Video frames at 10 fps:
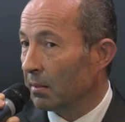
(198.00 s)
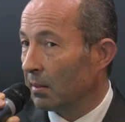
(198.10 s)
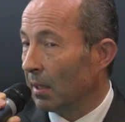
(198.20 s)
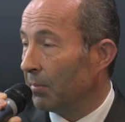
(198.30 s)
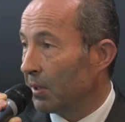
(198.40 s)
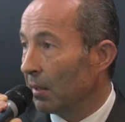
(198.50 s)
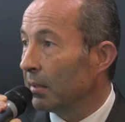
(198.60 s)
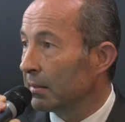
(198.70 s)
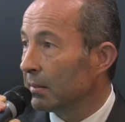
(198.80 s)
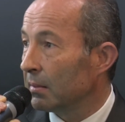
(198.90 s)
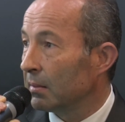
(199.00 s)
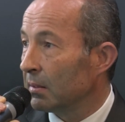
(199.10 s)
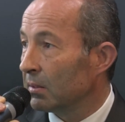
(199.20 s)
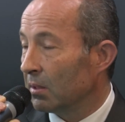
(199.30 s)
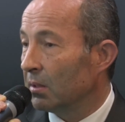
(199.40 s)
Cap So
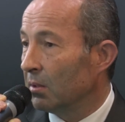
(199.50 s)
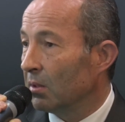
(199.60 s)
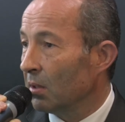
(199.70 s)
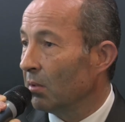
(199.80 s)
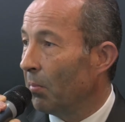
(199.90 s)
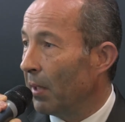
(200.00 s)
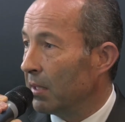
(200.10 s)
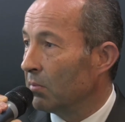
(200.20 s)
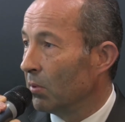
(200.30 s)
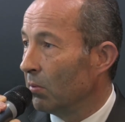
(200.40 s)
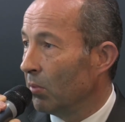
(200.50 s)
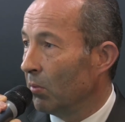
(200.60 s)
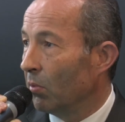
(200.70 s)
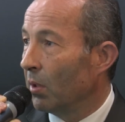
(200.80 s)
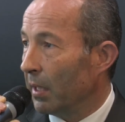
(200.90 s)
those are the plays we, we
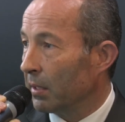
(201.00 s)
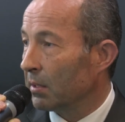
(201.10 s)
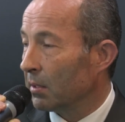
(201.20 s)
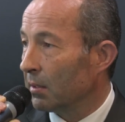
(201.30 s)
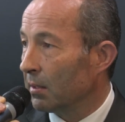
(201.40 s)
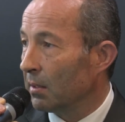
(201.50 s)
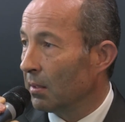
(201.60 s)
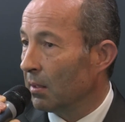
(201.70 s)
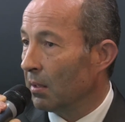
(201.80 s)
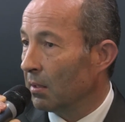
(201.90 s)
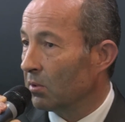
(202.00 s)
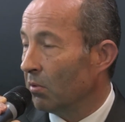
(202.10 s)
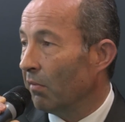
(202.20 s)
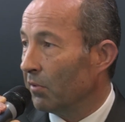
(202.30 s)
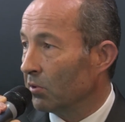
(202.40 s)
would like uh,
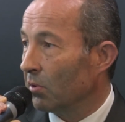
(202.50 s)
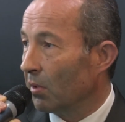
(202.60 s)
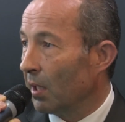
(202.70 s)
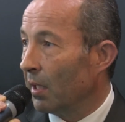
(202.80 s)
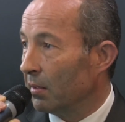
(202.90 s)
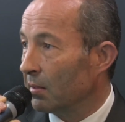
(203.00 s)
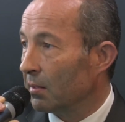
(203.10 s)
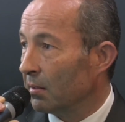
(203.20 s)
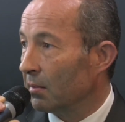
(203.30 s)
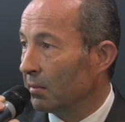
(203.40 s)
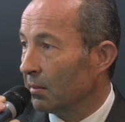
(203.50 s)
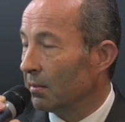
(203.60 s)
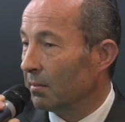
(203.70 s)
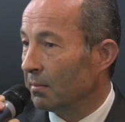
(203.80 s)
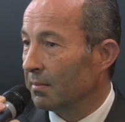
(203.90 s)
to offer to our clients, and
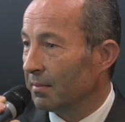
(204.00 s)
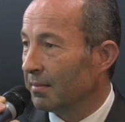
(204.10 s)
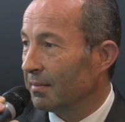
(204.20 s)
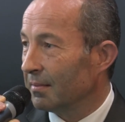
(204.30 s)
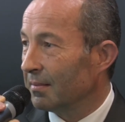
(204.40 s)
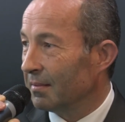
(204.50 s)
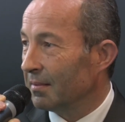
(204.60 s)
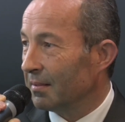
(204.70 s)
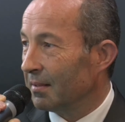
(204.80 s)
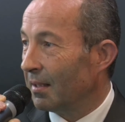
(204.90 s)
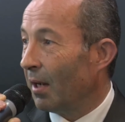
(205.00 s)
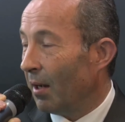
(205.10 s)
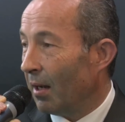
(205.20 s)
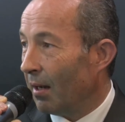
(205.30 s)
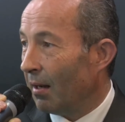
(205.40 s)
uh, and I,
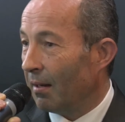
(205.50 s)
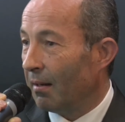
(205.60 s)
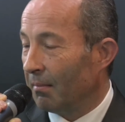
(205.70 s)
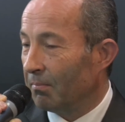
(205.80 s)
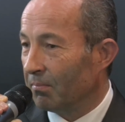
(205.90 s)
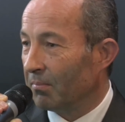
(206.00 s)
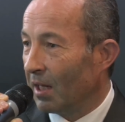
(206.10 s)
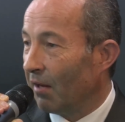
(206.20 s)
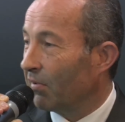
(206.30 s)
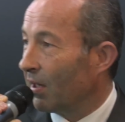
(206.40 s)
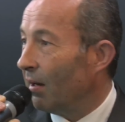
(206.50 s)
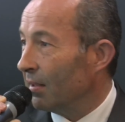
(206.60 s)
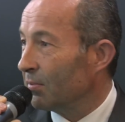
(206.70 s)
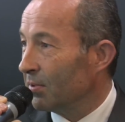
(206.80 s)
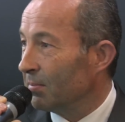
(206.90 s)
I I have
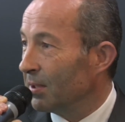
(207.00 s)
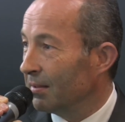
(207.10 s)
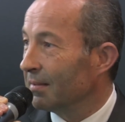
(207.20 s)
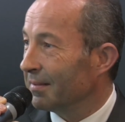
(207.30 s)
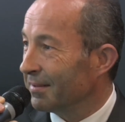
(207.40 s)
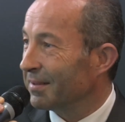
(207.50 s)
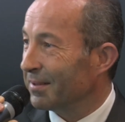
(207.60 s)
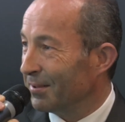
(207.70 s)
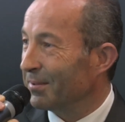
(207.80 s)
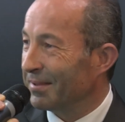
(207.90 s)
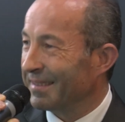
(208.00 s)
cards with me, so.